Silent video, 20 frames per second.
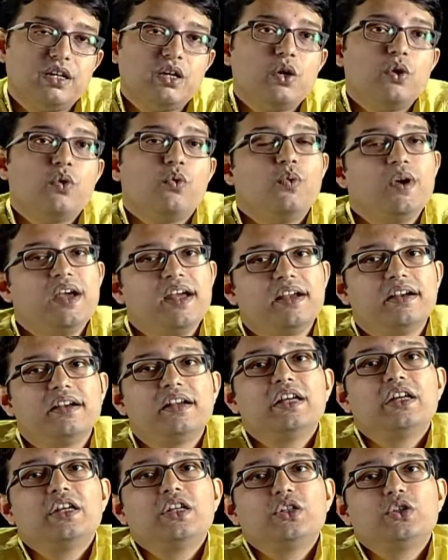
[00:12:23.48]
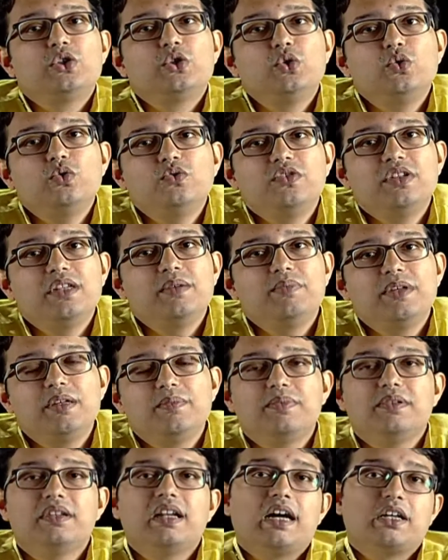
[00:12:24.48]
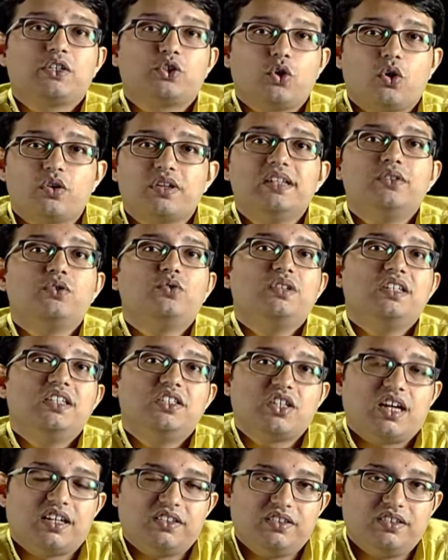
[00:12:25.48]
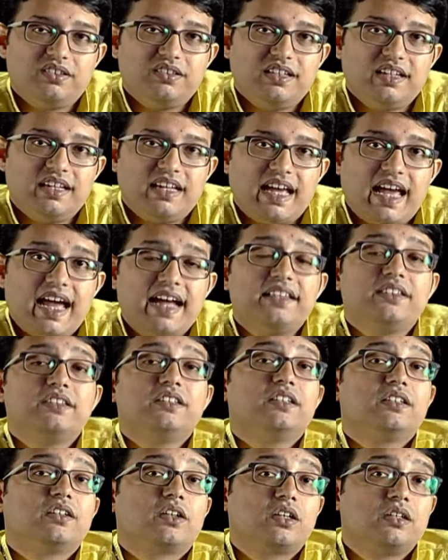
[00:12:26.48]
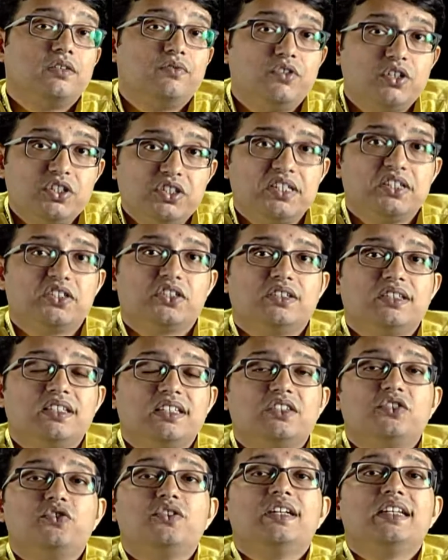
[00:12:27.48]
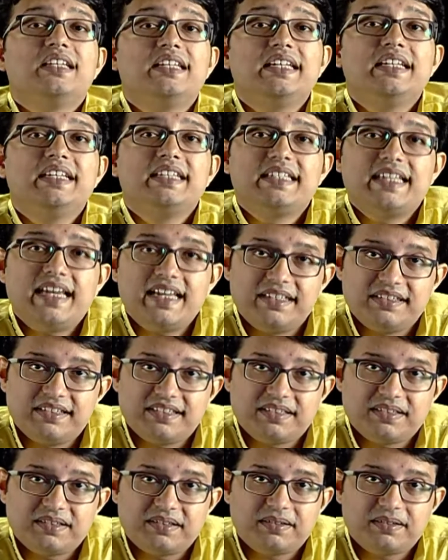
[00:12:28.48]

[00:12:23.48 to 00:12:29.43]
where 2-3 people are talking to each other and the conversation is really intense.